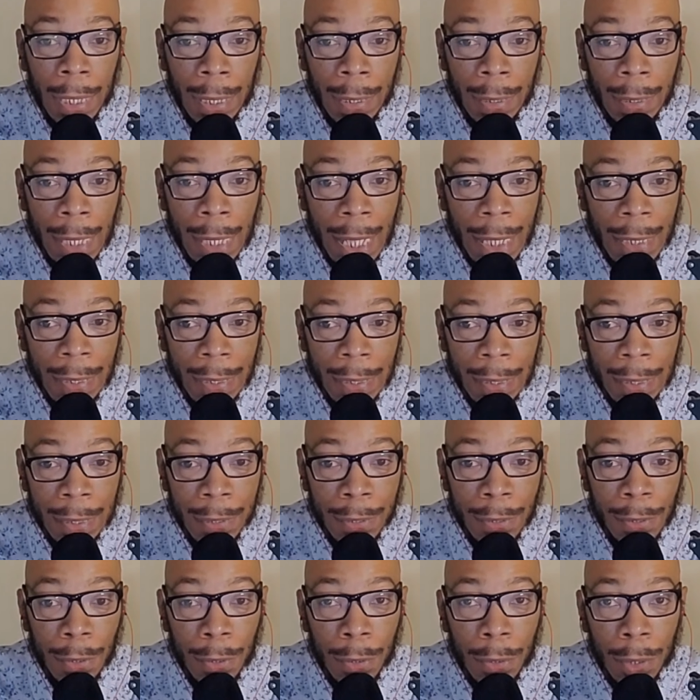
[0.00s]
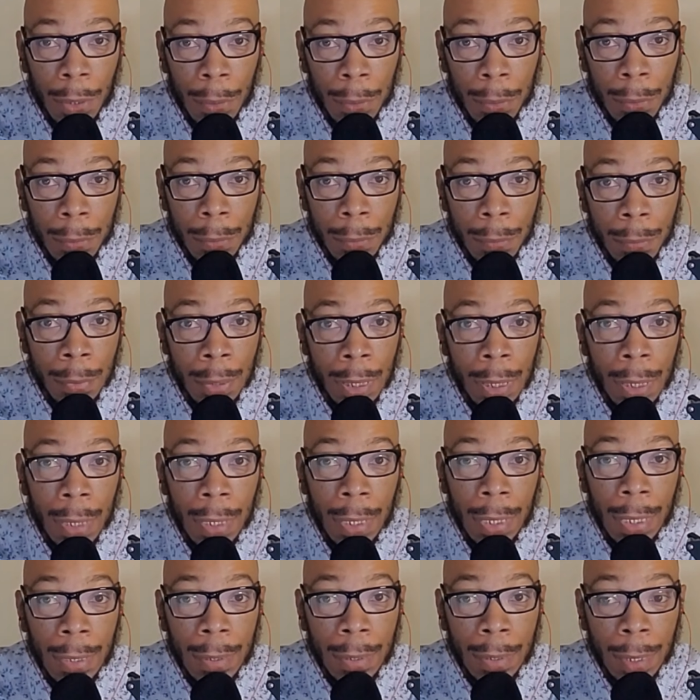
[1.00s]
and not just your own,
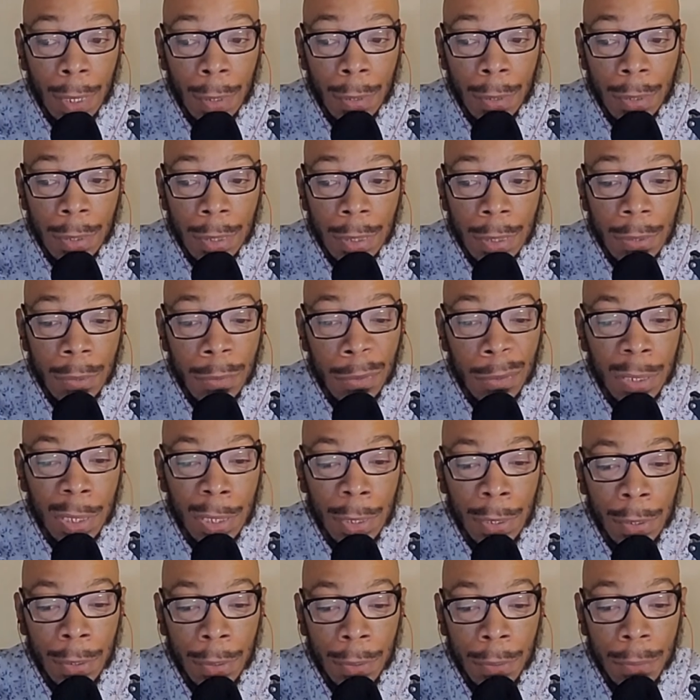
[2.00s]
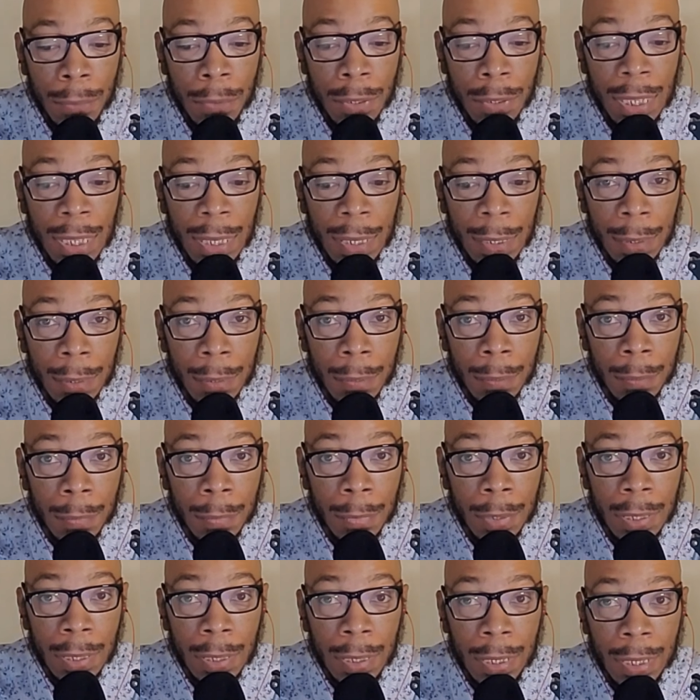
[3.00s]
and aren't just going to use them
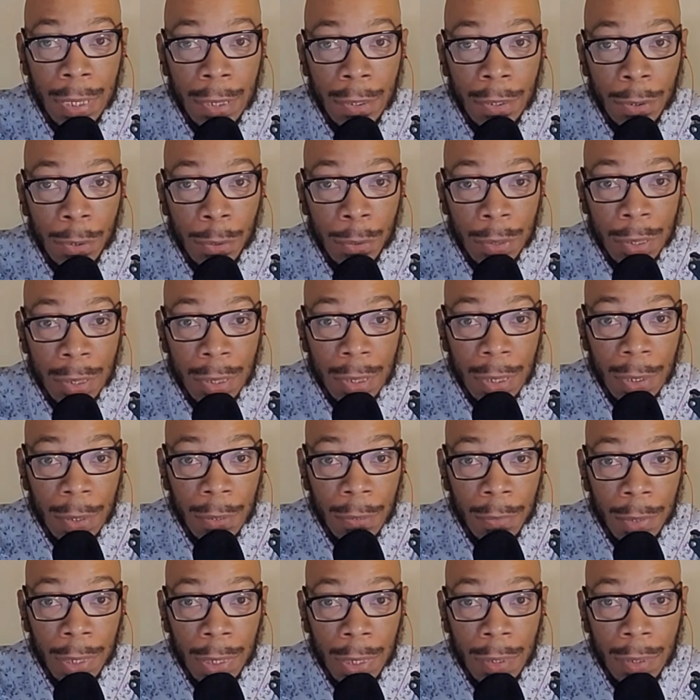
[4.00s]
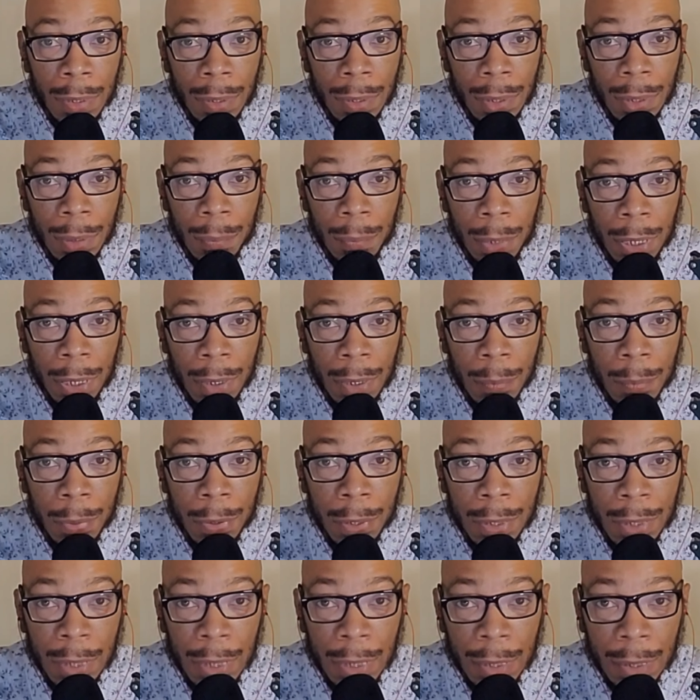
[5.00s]
to get yourself into a better
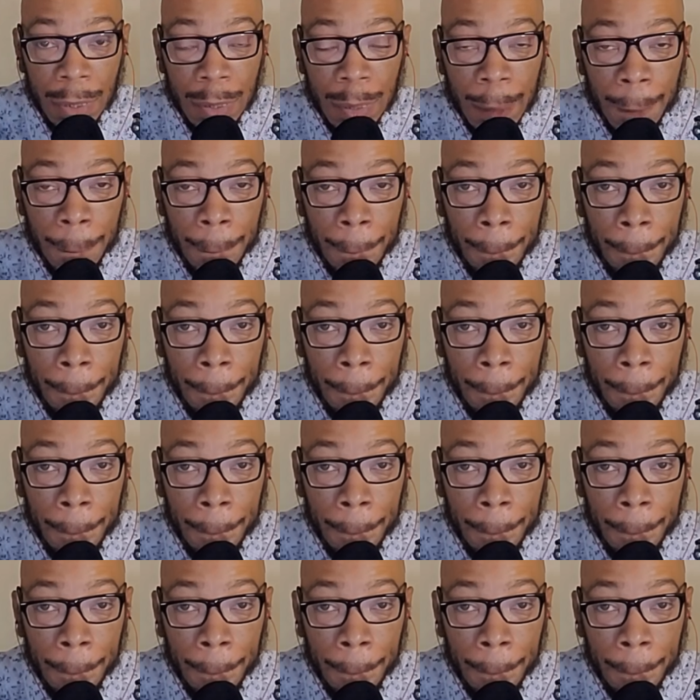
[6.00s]
position.